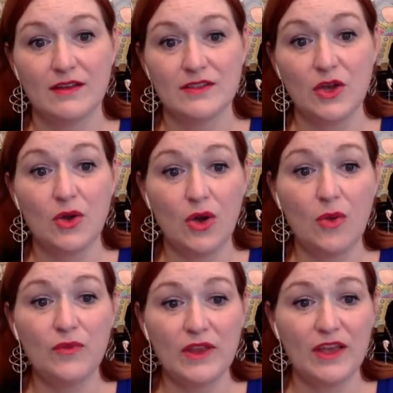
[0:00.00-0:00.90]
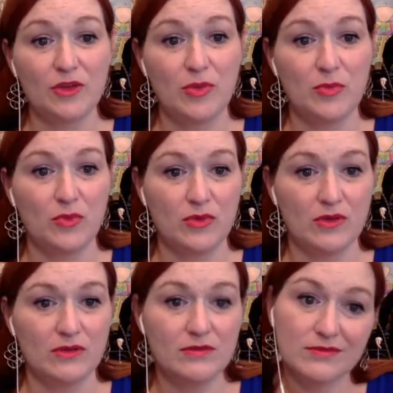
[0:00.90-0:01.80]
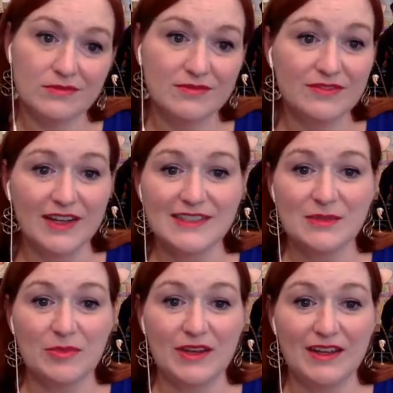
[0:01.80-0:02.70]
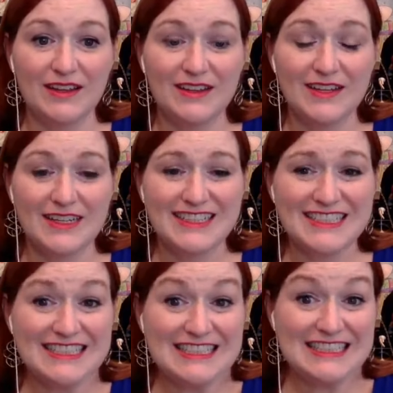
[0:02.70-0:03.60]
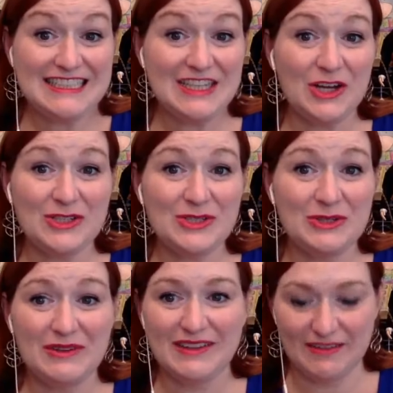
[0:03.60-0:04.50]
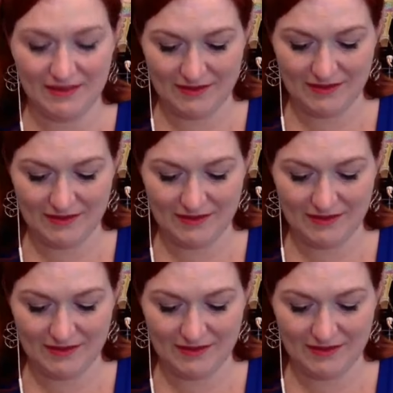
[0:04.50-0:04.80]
So hopefully other people will find somebody to talk to. And